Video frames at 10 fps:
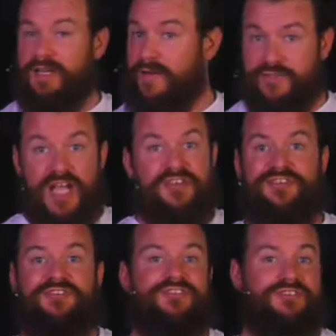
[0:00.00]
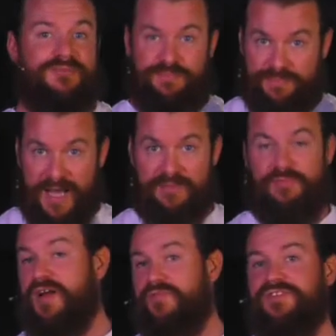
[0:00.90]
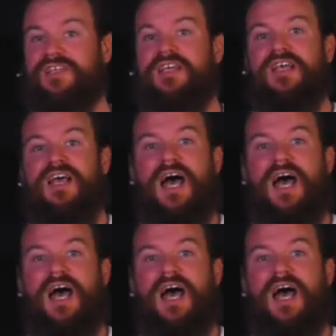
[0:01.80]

that never changes. Just bathroom, breakfast.